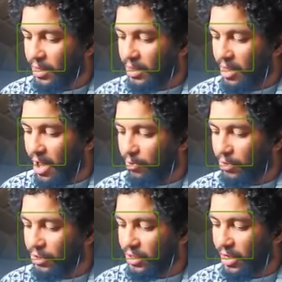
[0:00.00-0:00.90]
that
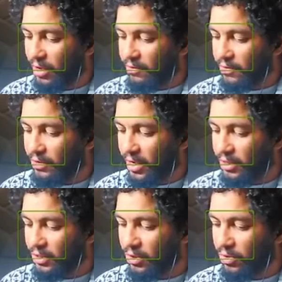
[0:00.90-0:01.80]
which they have
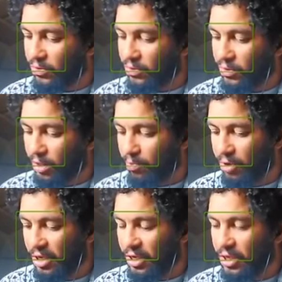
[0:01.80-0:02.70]
had sown, they
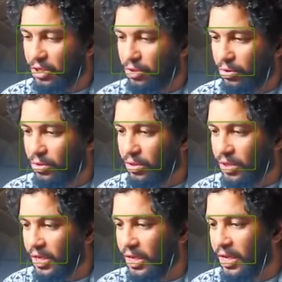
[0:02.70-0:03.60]
bring it to
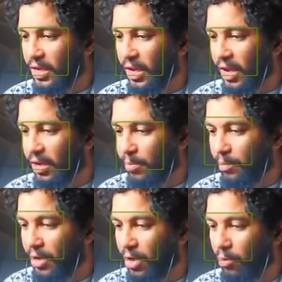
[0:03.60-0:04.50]
the king, and
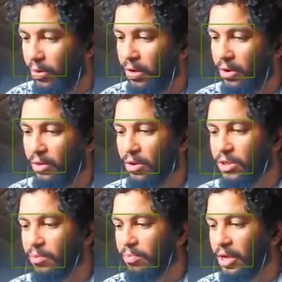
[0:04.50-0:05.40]
compel one another
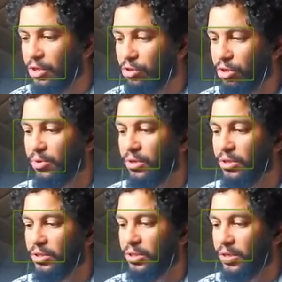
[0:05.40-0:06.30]
to pay tribute
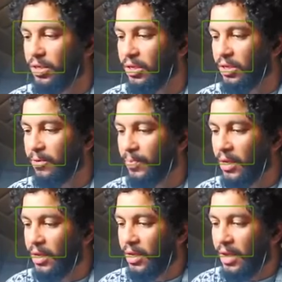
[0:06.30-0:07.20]
unto the king.
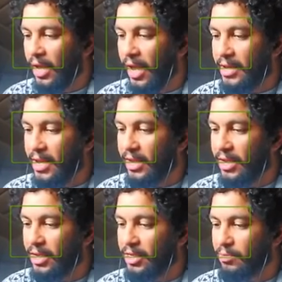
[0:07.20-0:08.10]
And yet
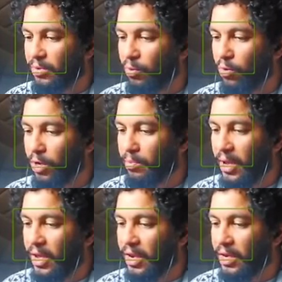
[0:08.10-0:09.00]
he is but one
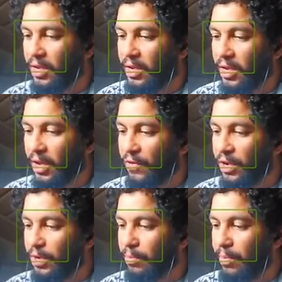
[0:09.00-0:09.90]
man. If
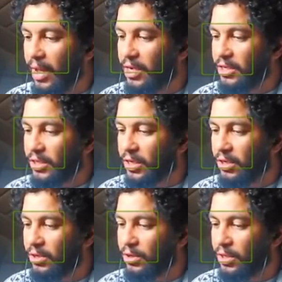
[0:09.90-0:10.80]
he command to
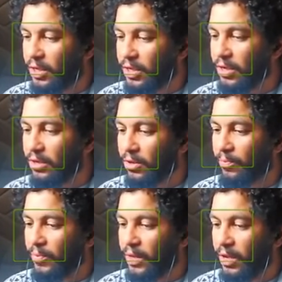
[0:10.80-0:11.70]
kill, they kill.
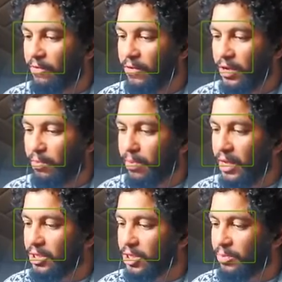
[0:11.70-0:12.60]
If he
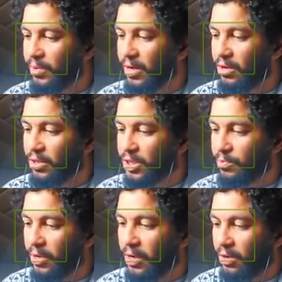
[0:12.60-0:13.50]
command to spare, they
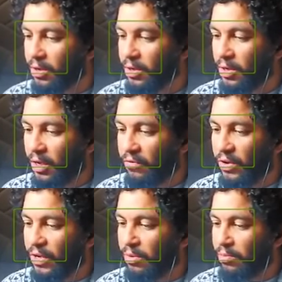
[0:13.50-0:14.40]
spare. If
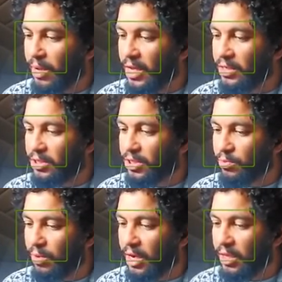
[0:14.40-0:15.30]
he command to
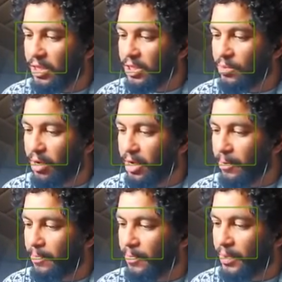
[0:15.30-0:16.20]
smite, they
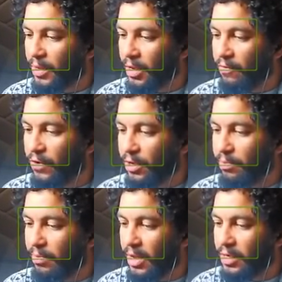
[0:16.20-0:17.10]
smite. If he
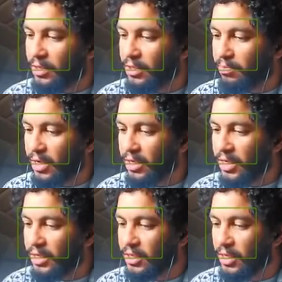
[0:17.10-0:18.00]
command to make
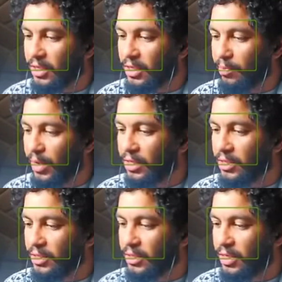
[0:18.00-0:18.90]
desolate, they make
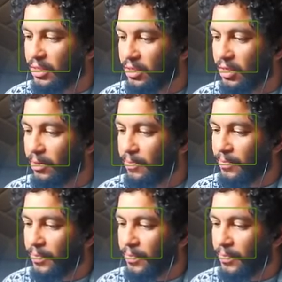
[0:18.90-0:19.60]
desolate.